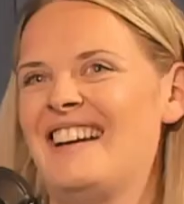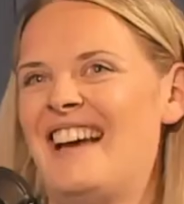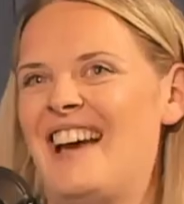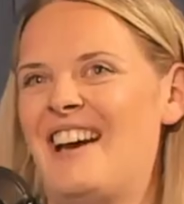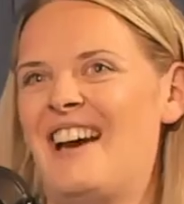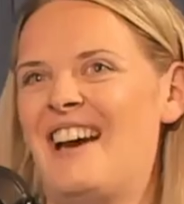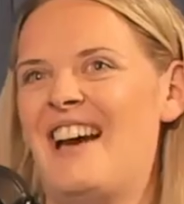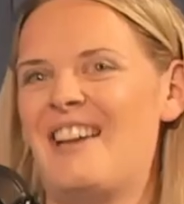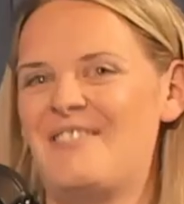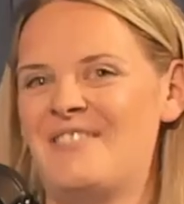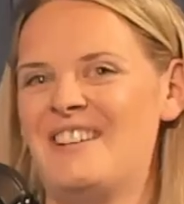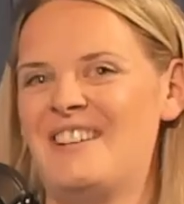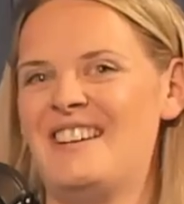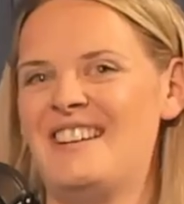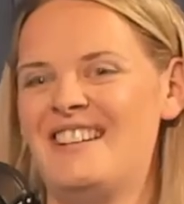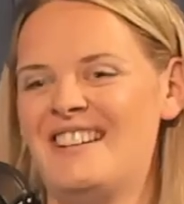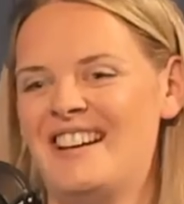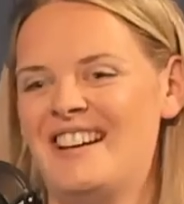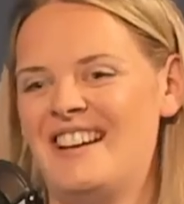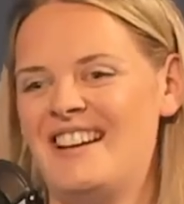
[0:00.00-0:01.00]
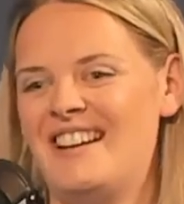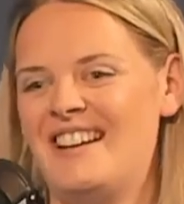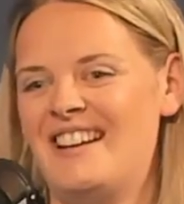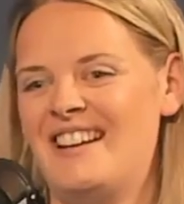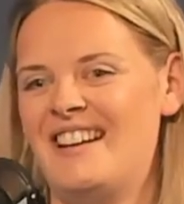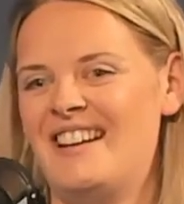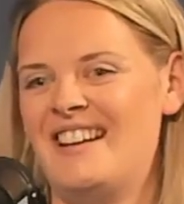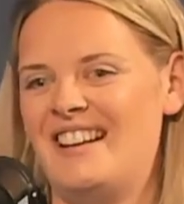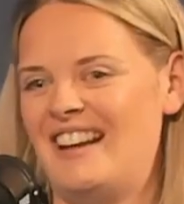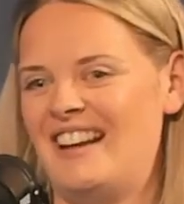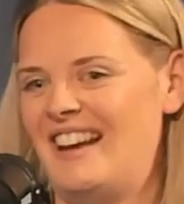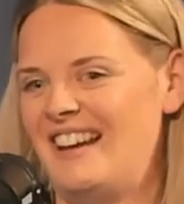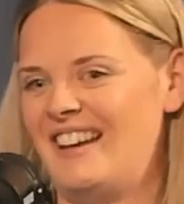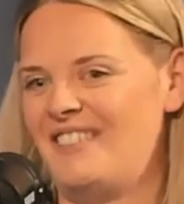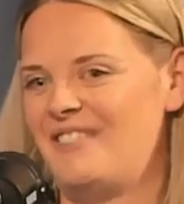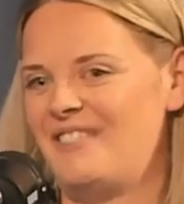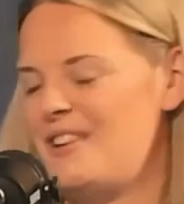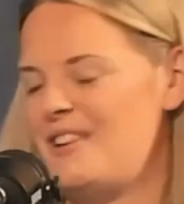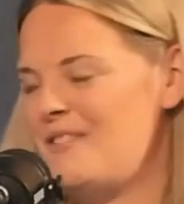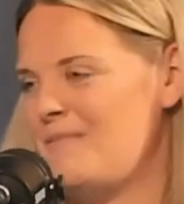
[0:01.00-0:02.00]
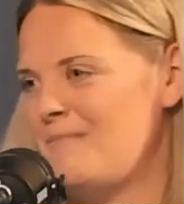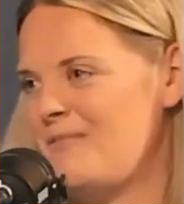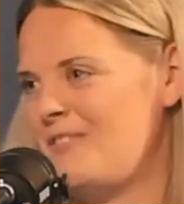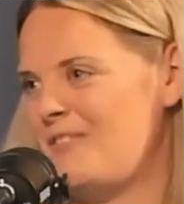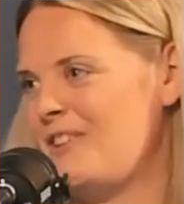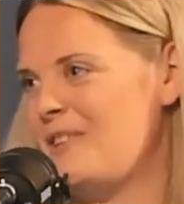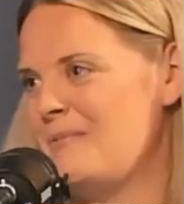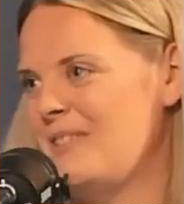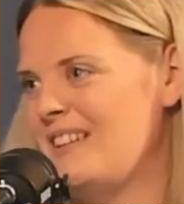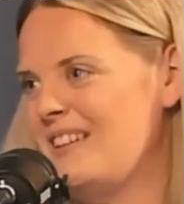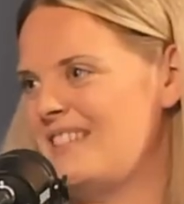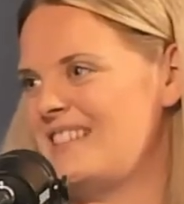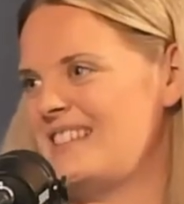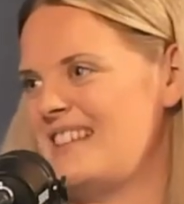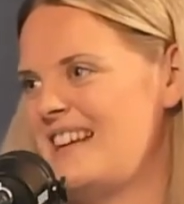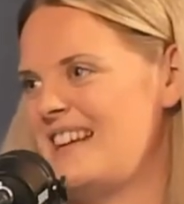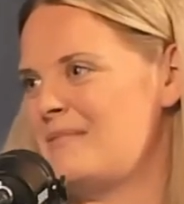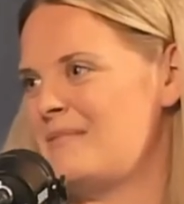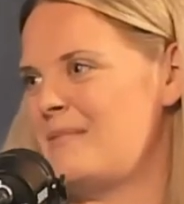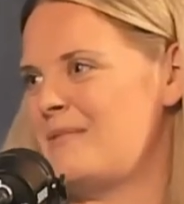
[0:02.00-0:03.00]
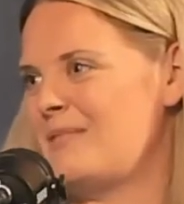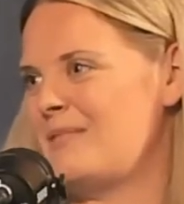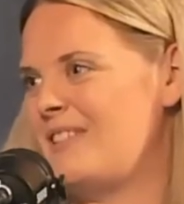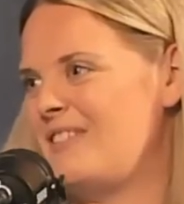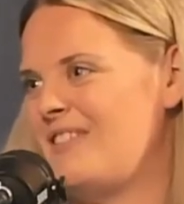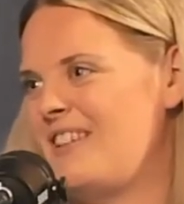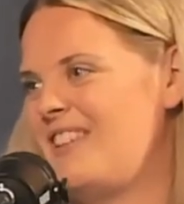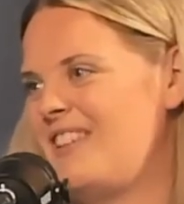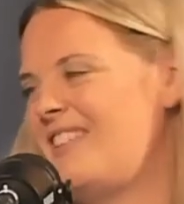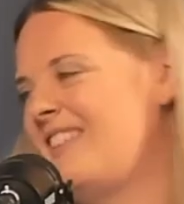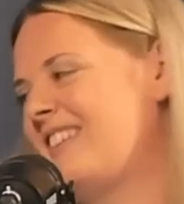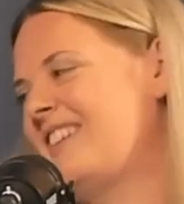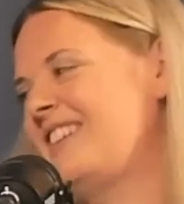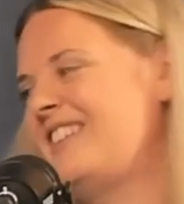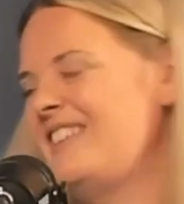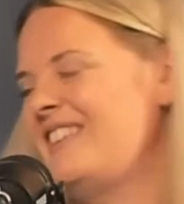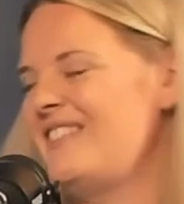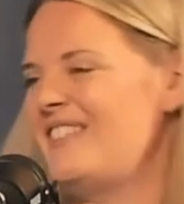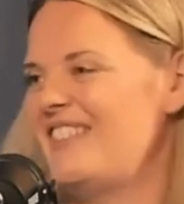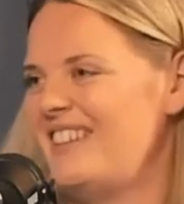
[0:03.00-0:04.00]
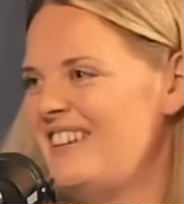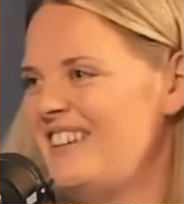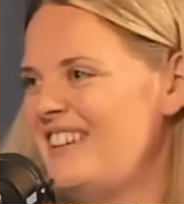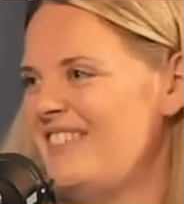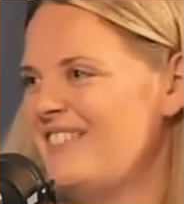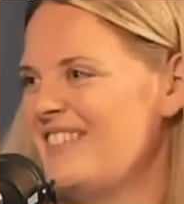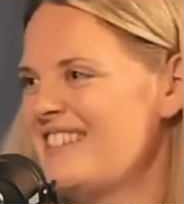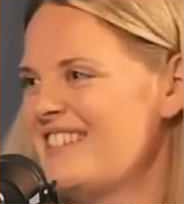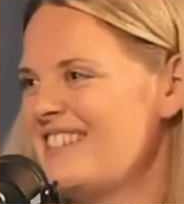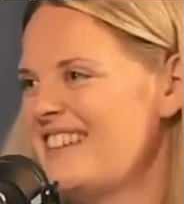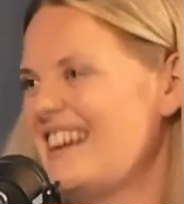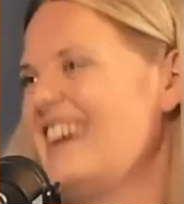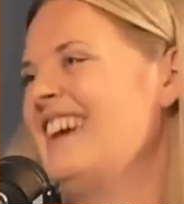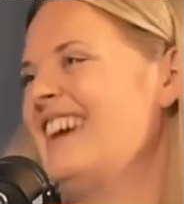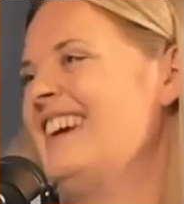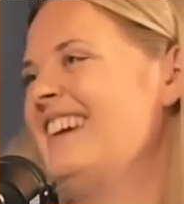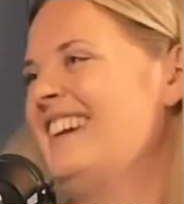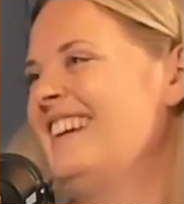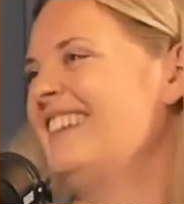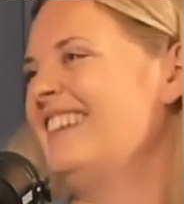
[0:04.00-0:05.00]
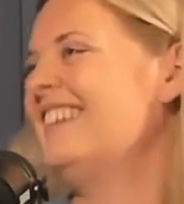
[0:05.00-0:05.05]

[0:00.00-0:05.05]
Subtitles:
every few months I say to my boyfriend, "Oh, I could do with a new machine."